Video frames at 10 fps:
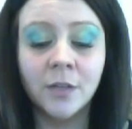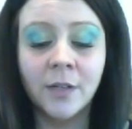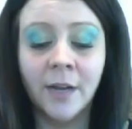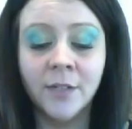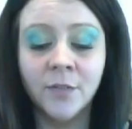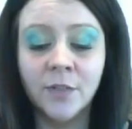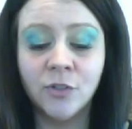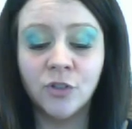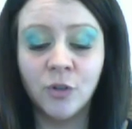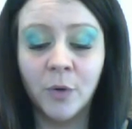Kind of in
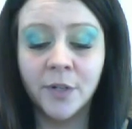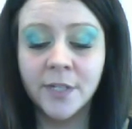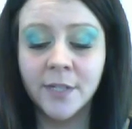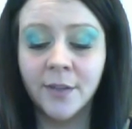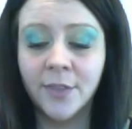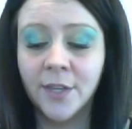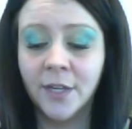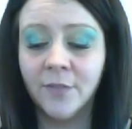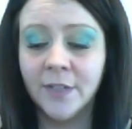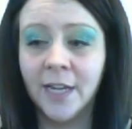short,
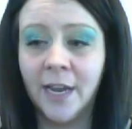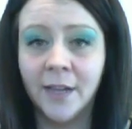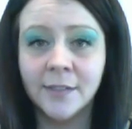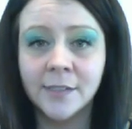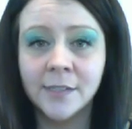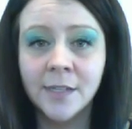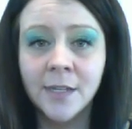think of it as,